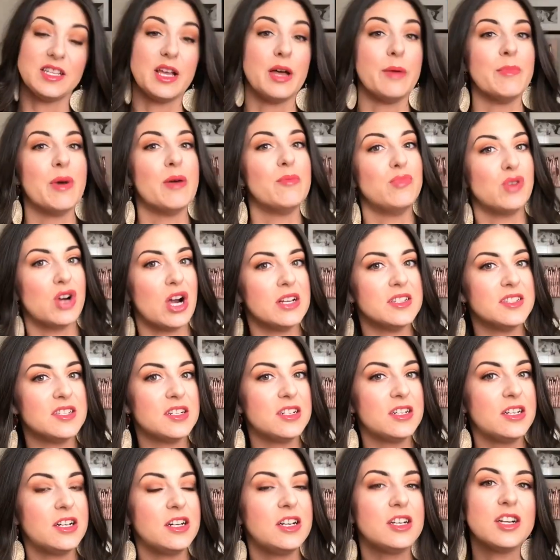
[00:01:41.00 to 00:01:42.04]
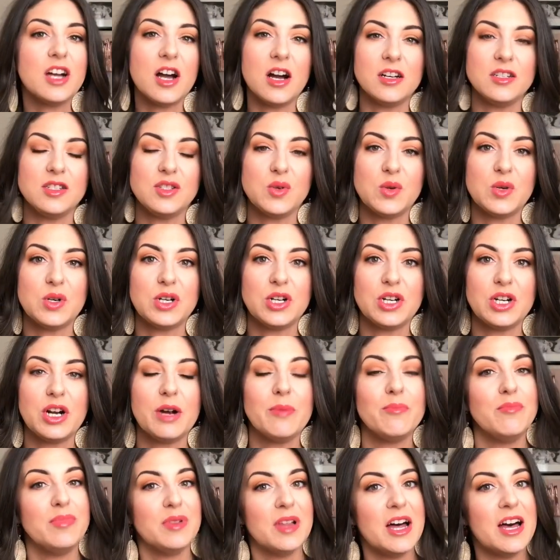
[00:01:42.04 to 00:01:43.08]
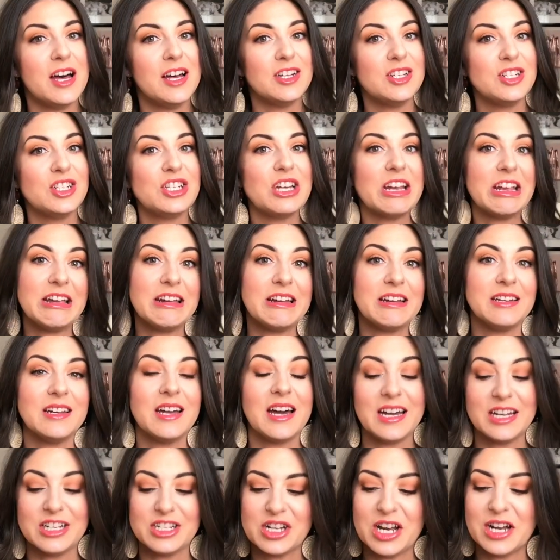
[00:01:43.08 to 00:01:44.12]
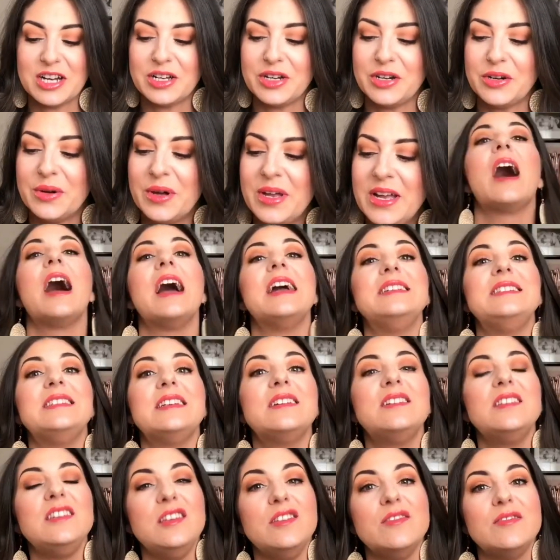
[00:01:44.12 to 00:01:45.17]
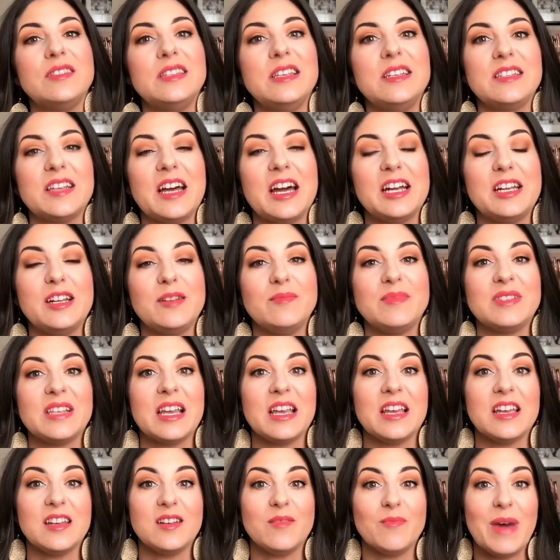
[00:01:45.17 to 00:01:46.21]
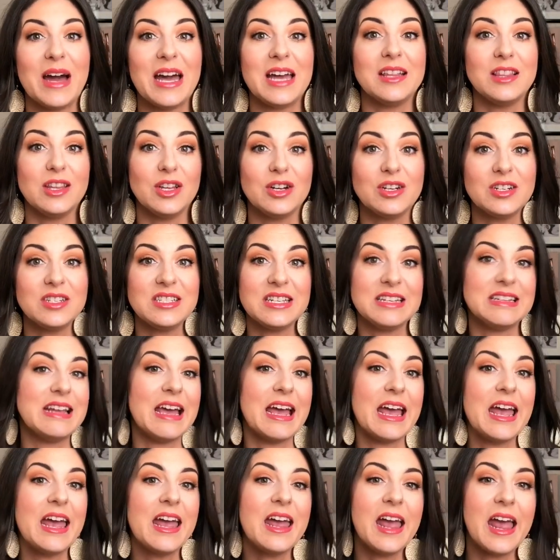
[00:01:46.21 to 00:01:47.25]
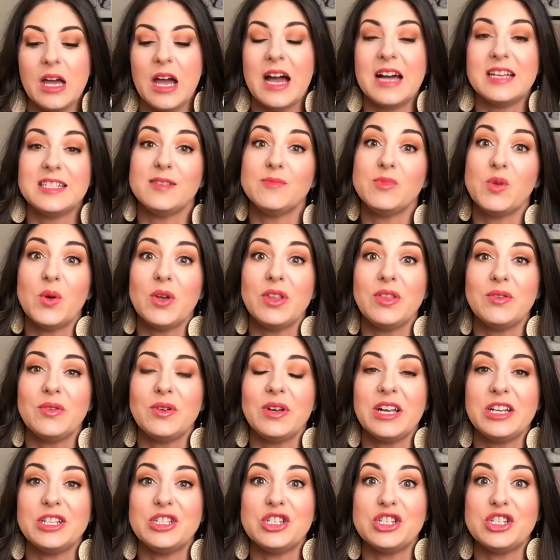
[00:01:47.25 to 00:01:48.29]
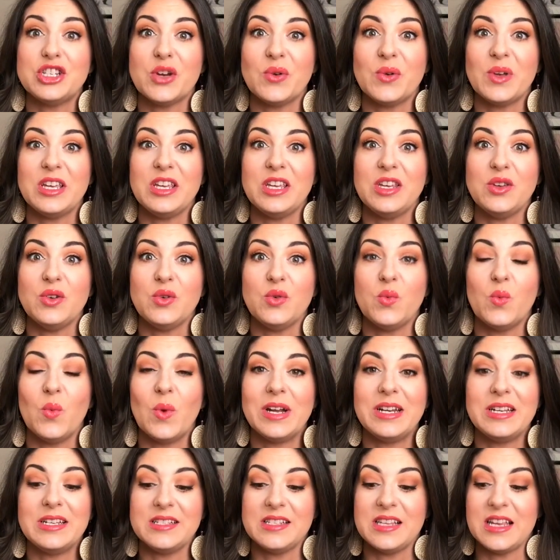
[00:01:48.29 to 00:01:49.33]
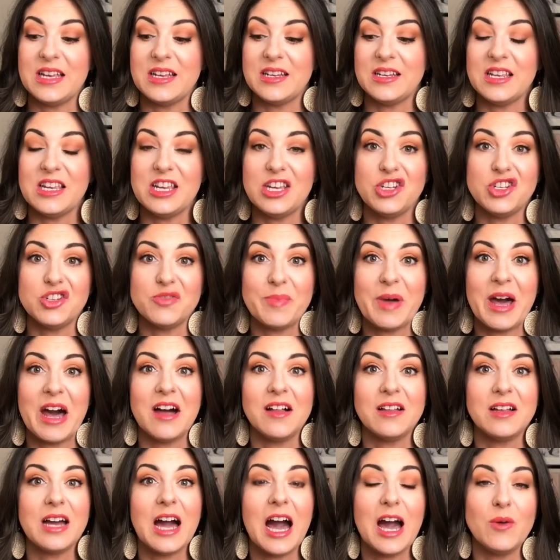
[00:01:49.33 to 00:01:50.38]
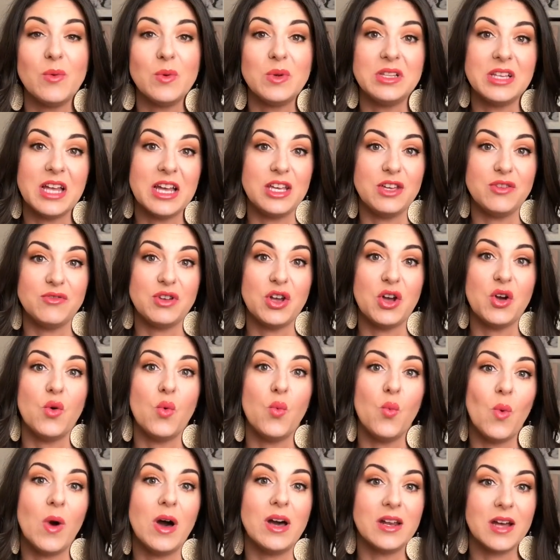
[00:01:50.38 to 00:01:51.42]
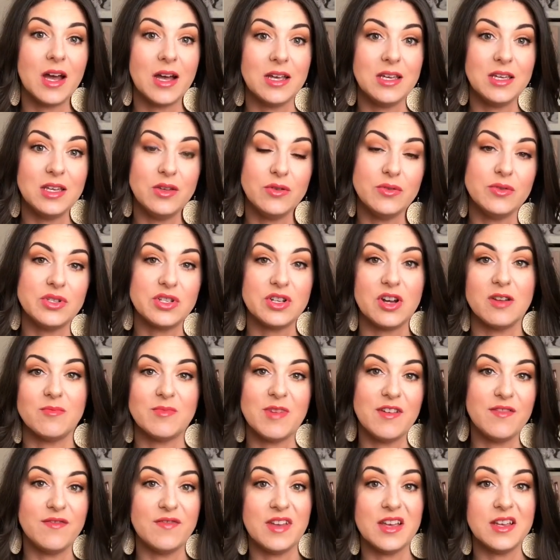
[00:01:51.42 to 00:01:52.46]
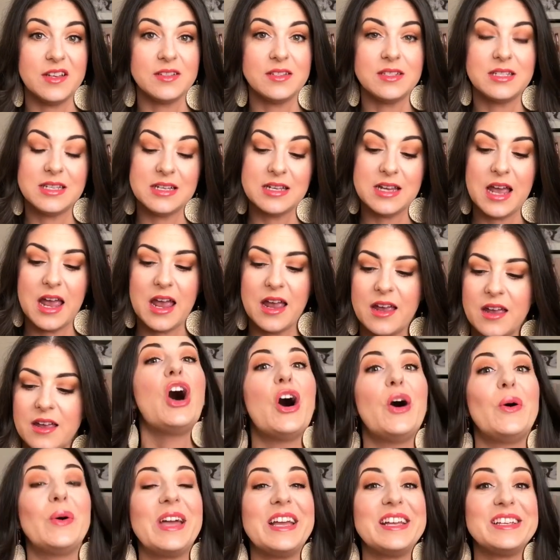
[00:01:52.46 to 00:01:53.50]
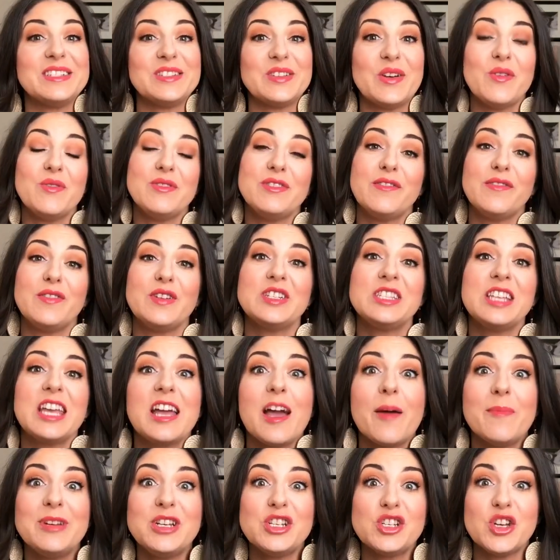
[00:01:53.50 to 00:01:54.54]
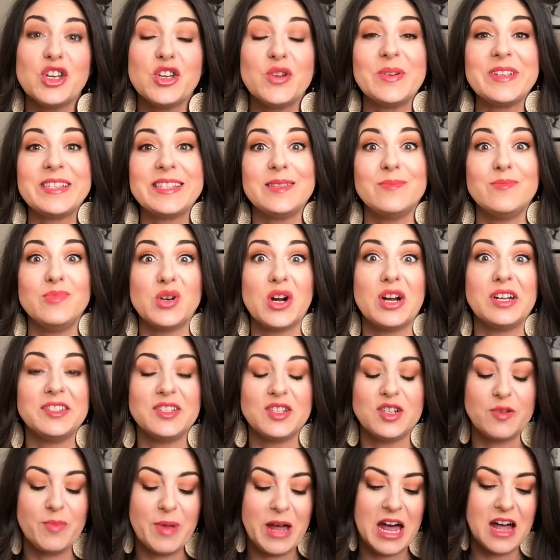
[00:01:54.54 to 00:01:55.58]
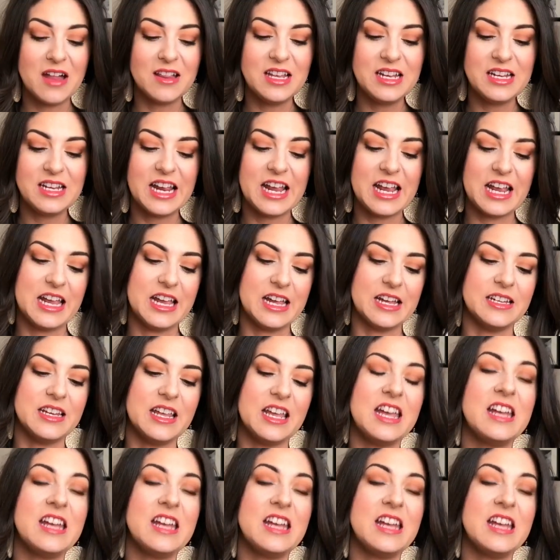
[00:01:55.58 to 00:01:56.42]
some bronzer, contour, blush, and eyeshadow. I did use these items in my look today. As I'm going through and showing you what is in each palette, I will let you know what I used on my face today. Okay, so the first thing I'm going to show you is the bronzer palette, and